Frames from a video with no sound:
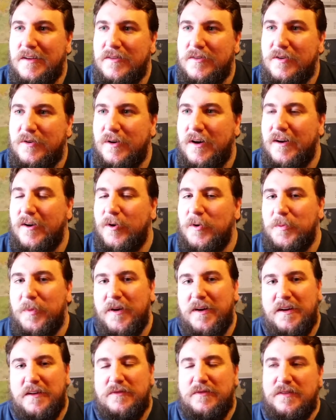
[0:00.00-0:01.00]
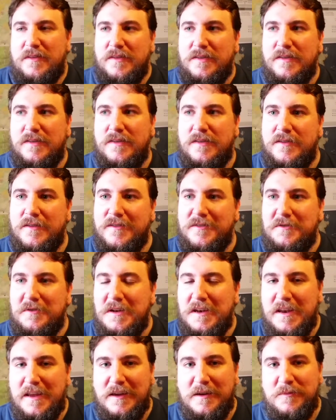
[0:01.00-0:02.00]
So I hope I haven't
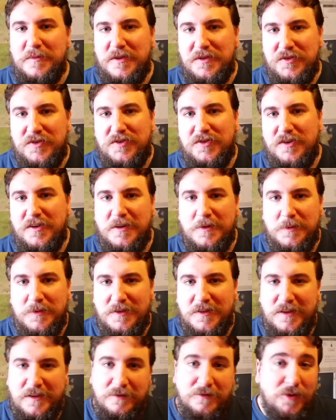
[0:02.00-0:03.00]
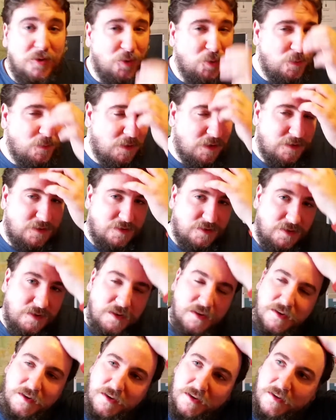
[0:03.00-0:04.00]
named and shamed Steve too much.
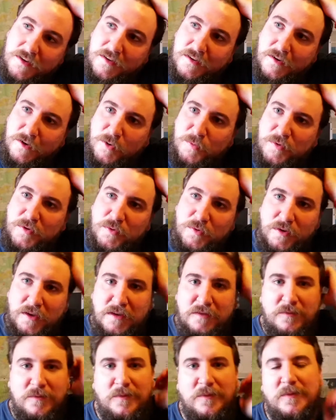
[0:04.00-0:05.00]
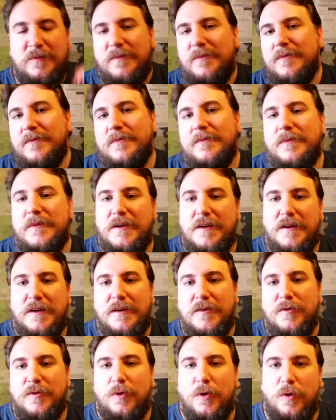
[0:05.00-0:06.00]
I hope I don't give him
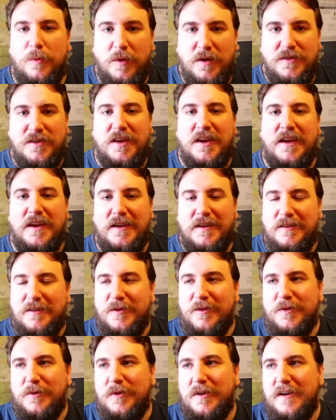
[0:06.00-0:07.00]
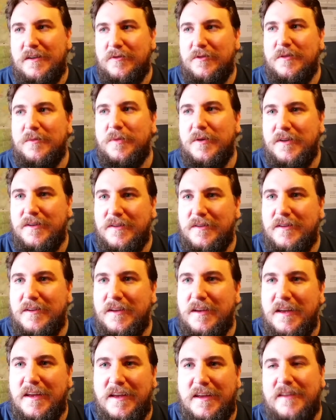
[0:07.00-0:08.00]
too much hate or whatever, but
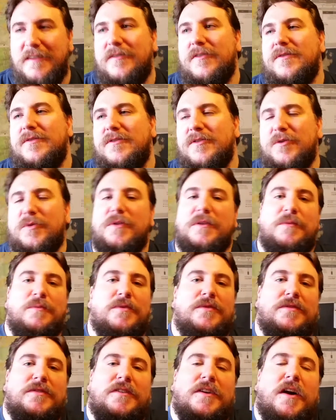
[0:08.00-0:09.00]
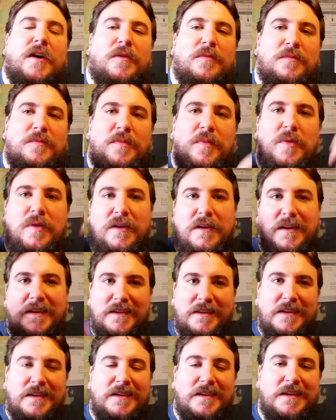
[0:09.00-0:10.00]
just know it was
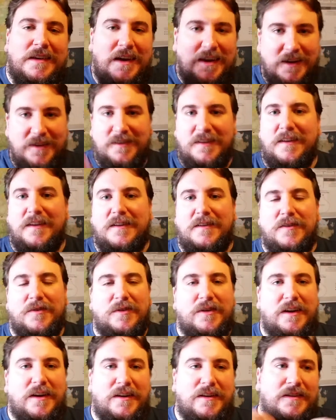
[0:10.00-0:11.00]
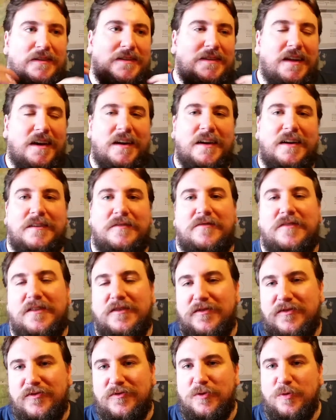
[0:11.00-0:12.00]
completely accidental and daft
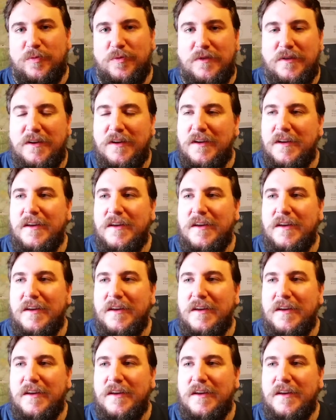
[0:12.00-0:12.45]
and stupid.